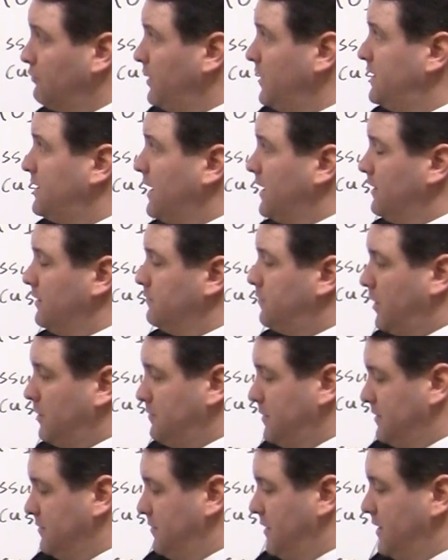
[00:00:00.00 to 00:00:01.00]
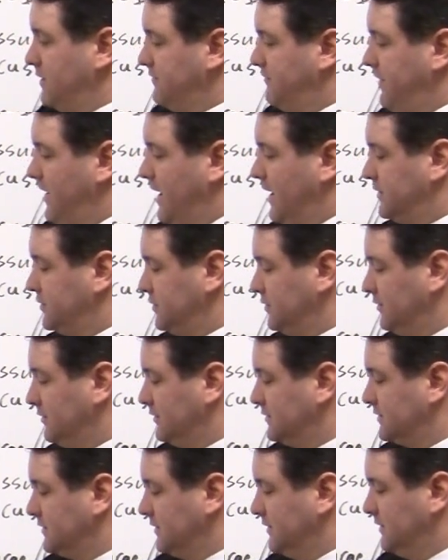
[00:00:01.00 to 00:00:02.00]
retail, pardon me, the
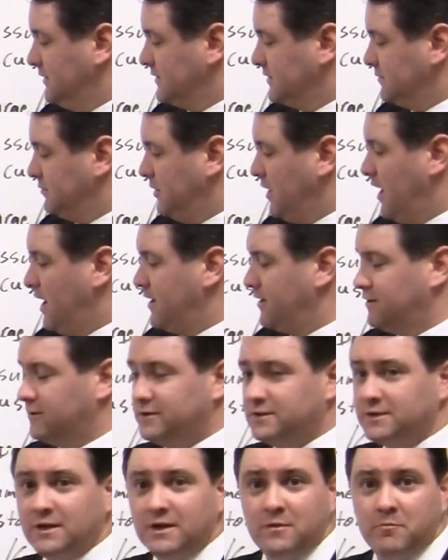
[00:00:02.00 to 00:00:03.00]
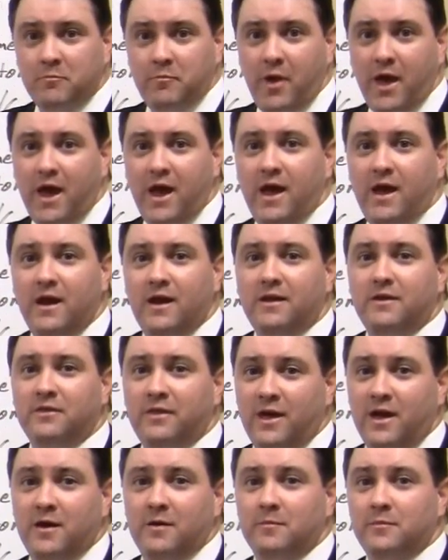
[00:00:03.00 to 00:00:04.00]
manufacturers and the suppliers pay
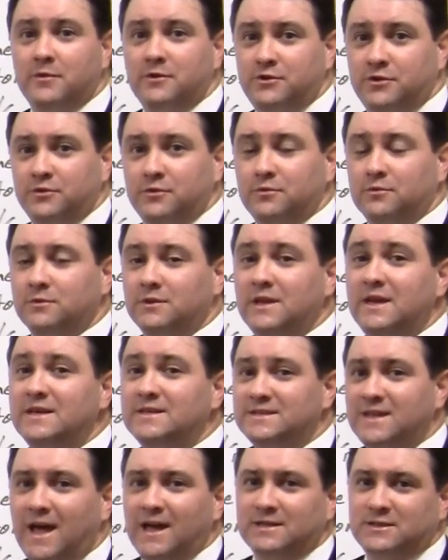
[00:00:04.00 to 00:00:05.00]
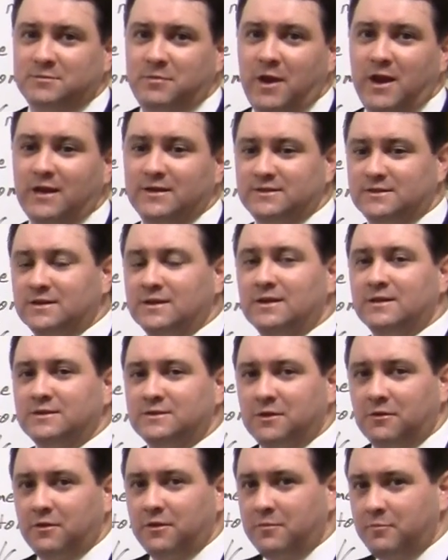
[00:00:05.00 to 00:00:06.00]
them to lease that space
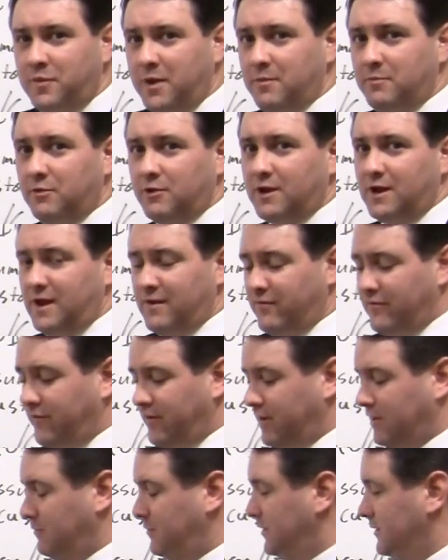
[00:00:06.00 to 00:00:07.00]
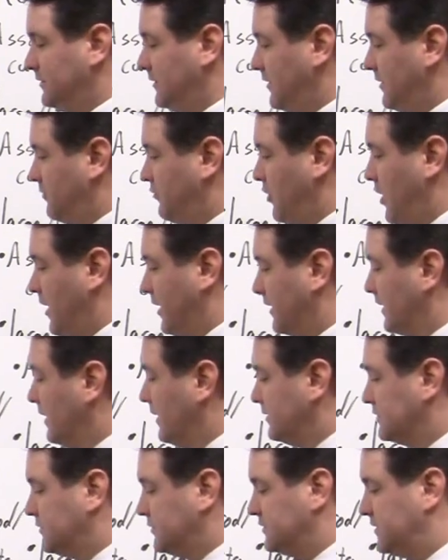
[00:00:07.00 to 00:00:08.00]
so that the people can have availability of their product.
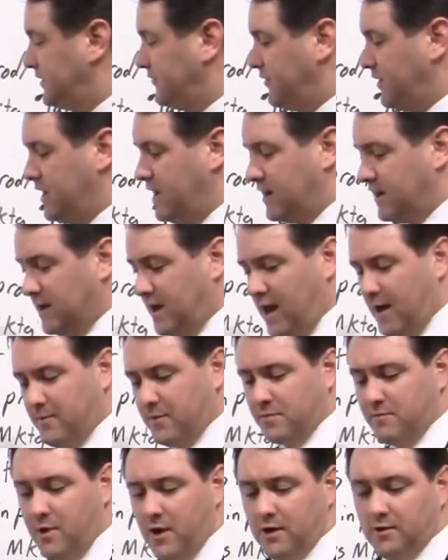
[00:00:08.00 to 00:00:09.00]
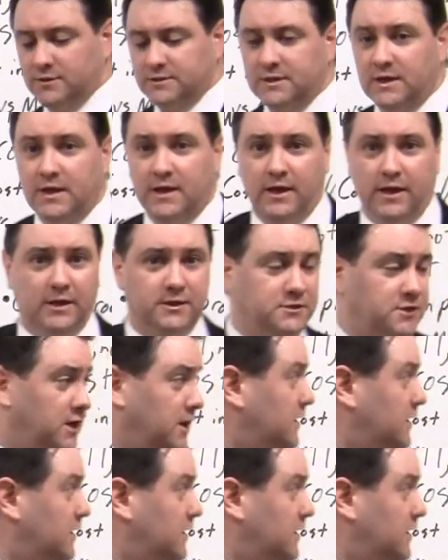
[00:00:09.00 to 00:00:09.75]
So there's different economic models in